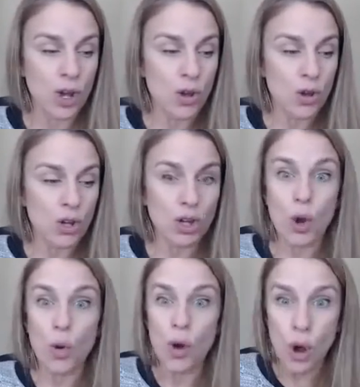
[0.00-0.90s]

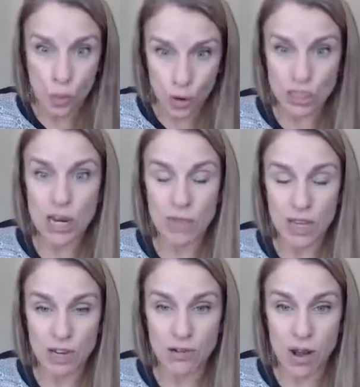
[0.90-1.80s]
a workshop that
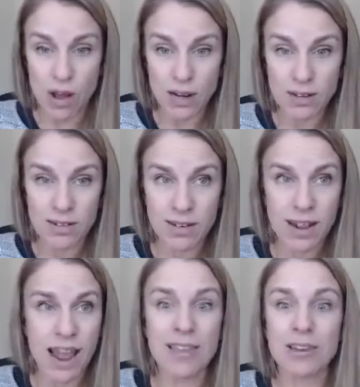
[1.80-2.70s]
you're on,
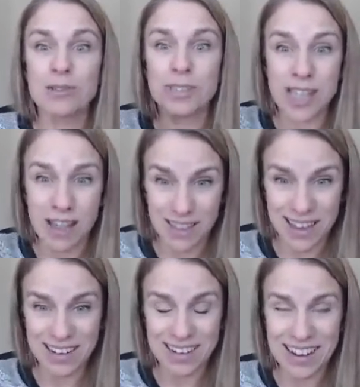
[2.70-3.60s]
and then you sell
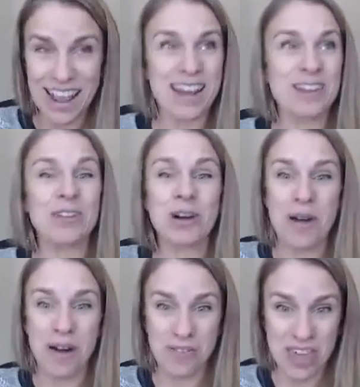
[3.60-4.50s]
it, and you go
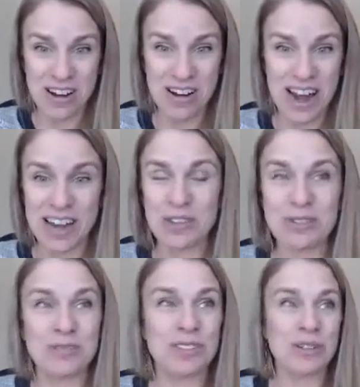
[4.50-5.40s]
out there and
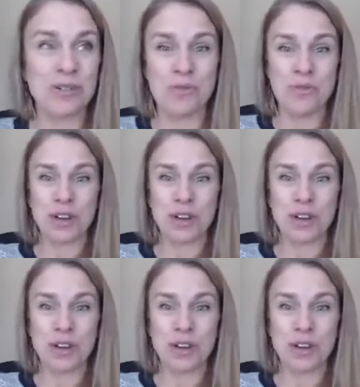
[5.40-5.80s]
you do,